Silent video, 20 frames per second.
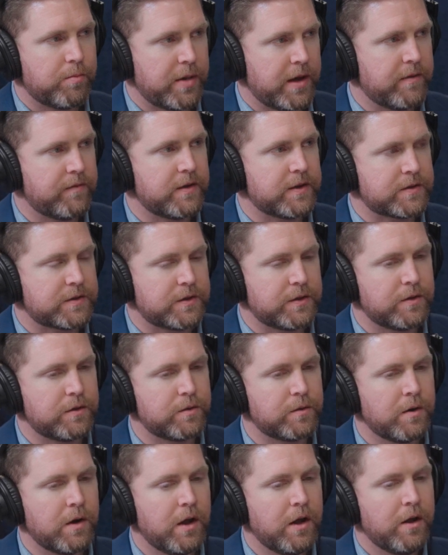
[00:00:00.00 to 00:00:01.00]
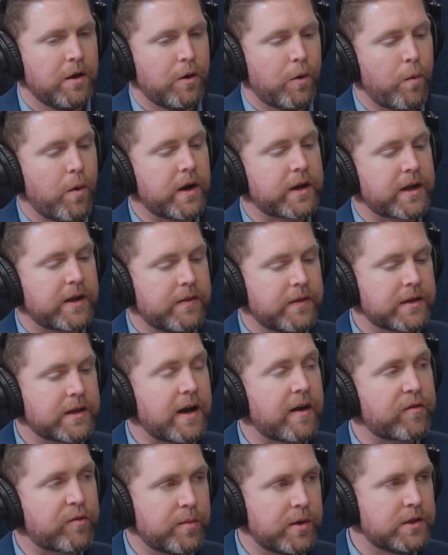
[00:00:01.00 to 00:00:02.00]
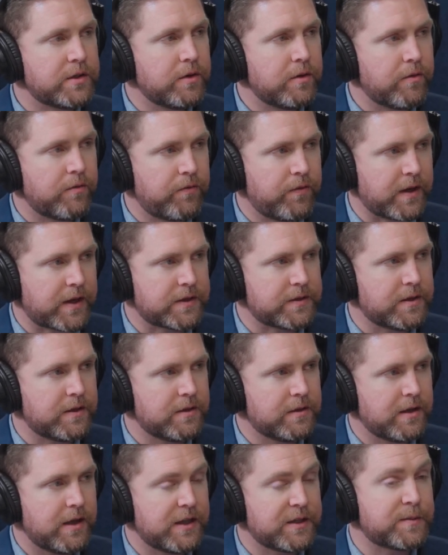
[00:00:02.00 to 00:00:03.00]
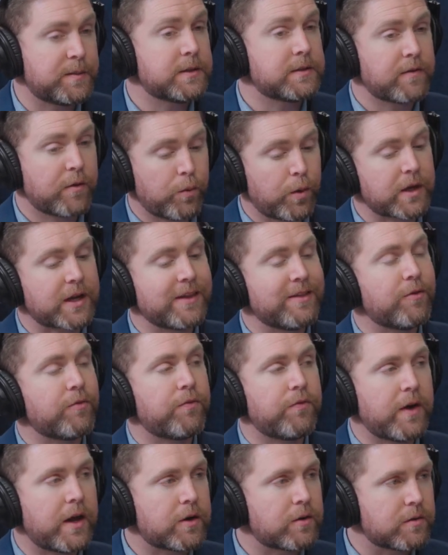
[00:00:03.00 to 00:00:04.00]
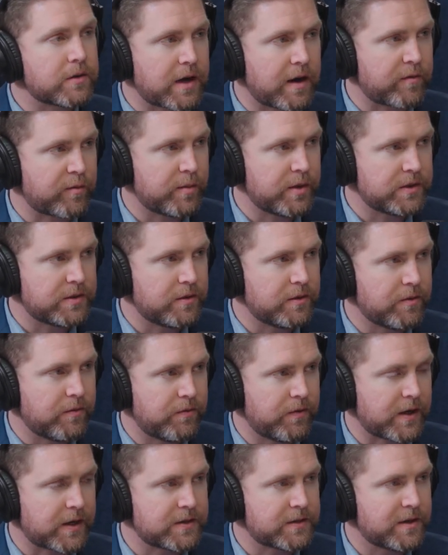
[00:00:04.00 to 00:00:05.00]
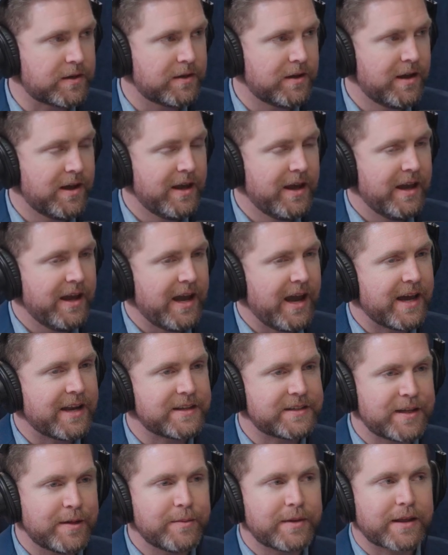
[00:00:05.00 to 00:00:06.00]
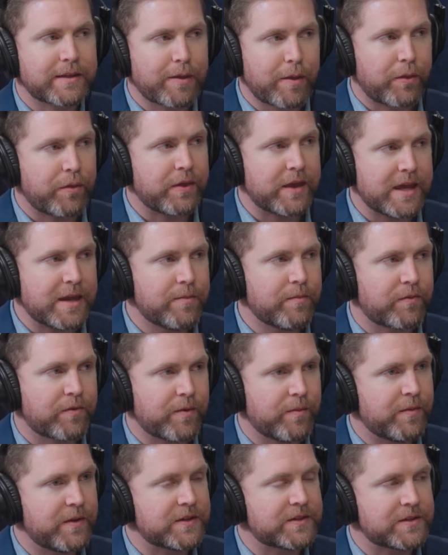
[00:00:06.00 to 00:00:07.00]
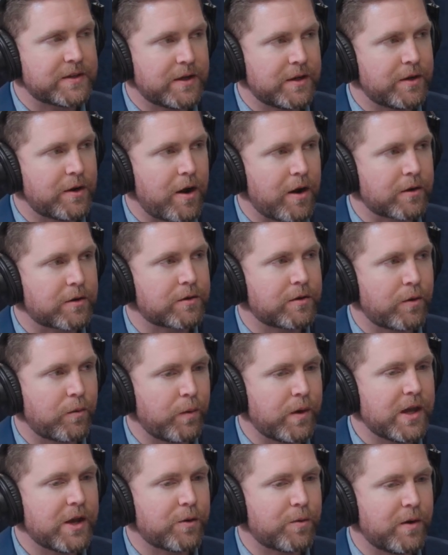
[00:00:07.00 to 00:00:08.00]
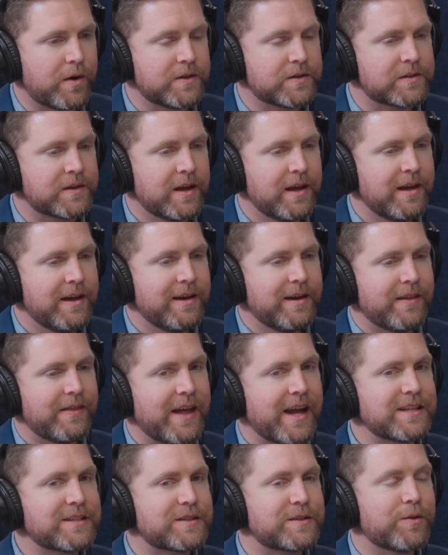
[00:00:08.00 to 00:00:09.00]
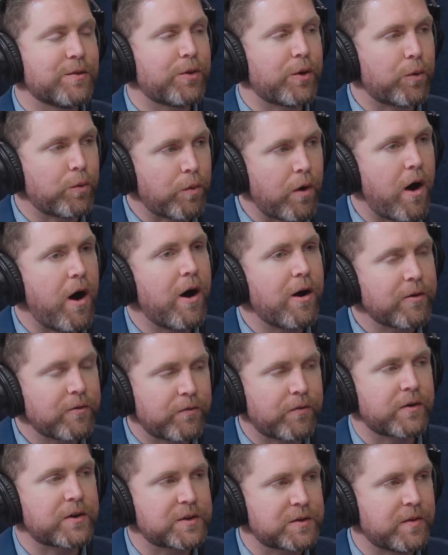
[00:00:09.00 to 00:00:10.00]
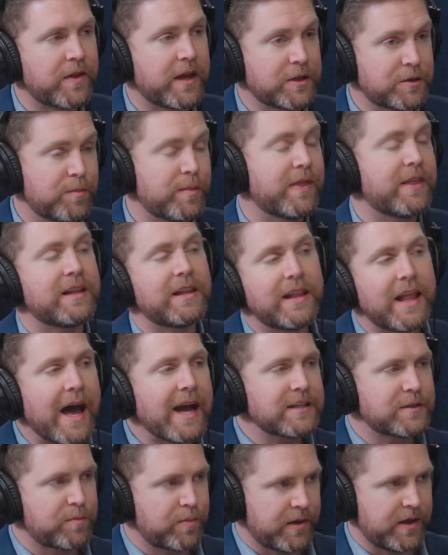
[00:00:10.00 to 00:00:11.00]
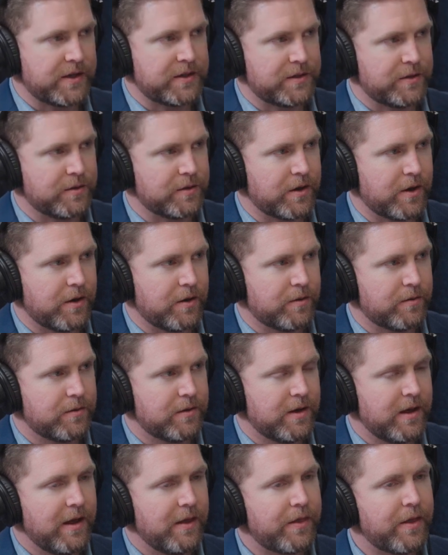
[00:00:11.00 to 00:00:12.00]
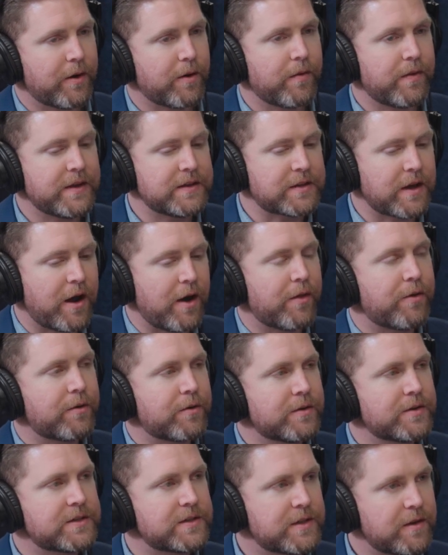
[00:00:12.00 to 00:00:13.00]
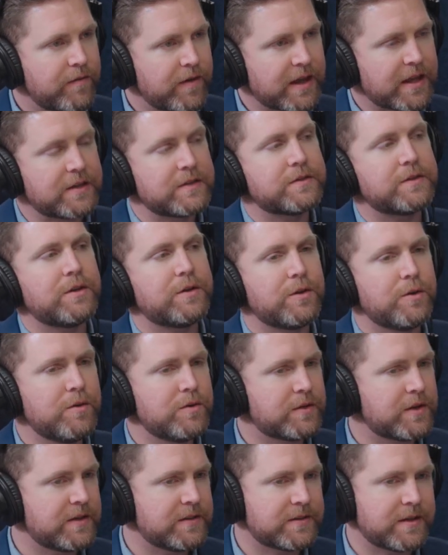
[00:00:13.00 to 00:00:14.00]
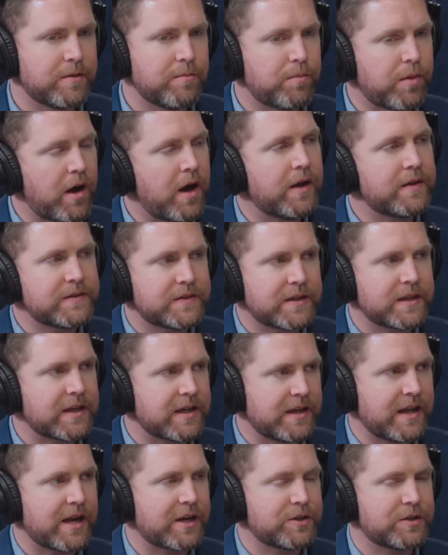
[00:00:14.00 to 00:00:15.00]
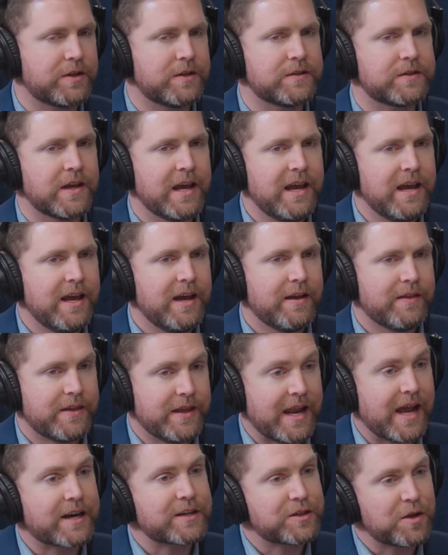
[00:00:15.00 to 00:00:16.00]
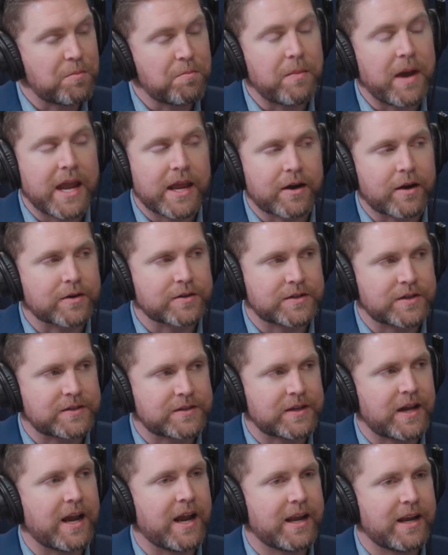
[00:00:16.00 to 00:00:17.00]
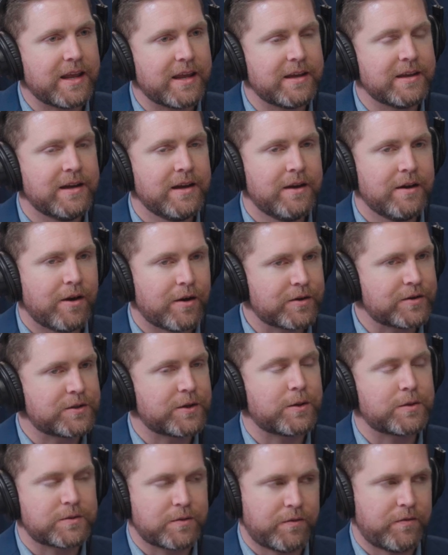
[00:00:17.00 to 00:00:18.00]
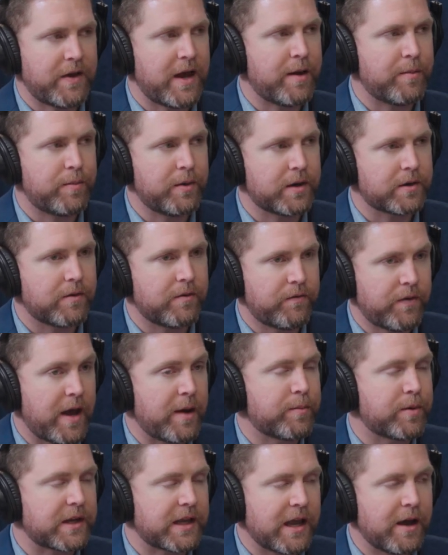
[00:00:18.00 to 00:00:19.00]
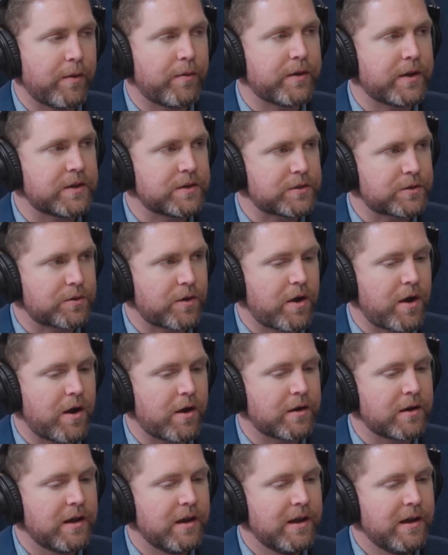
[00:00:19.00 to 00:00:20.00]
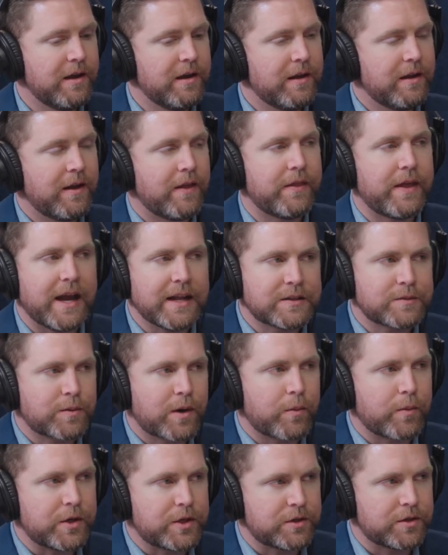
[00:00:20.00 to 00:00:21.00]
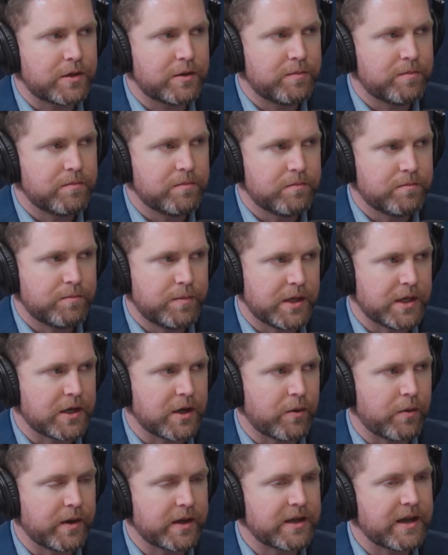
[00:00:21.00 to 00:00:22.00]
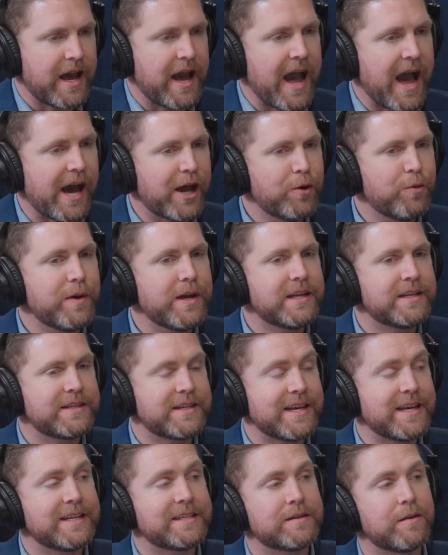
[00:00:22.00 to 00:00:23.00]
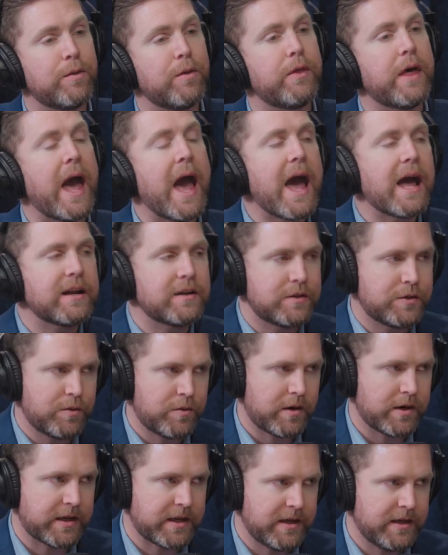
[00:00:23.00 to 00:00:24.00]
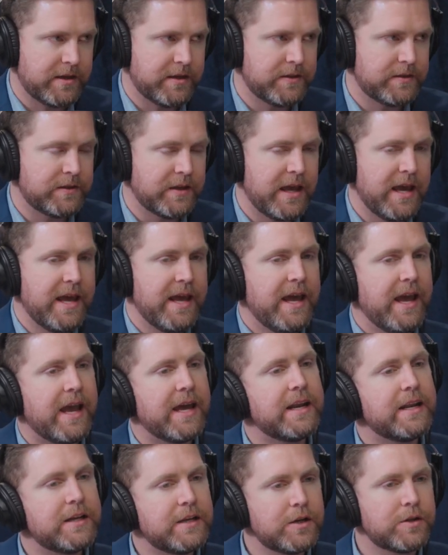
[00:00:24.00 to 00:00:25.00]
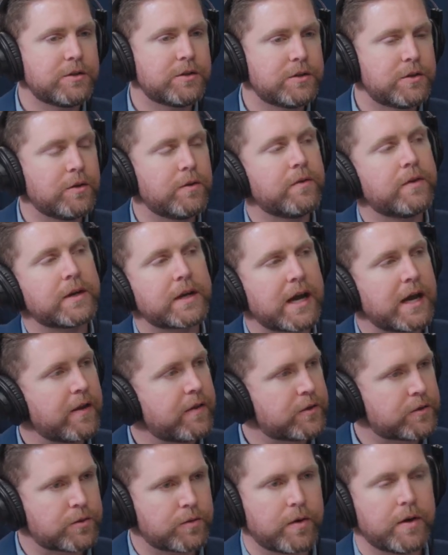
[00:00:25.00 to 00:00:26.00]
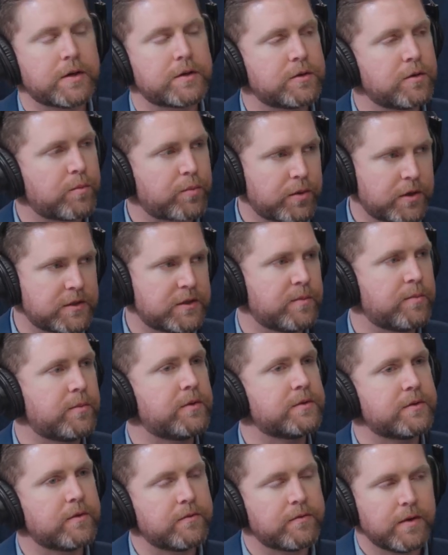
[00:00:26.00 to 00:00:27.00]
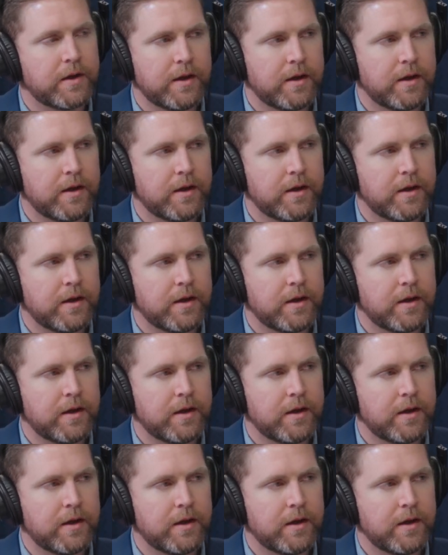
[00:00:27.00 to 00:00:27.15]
pivots to what can the government do to fix it, and specifically what can the federal government do to fix it. And it seemed like the theme from this inaugural week was, that should be the last place you go. There are these other civic institutions and bonds and connections that actually made our society, our social fabric healthy and strong. That's where we should be going. How do we teach that to our kids, in addition to the kind of the traditional principles of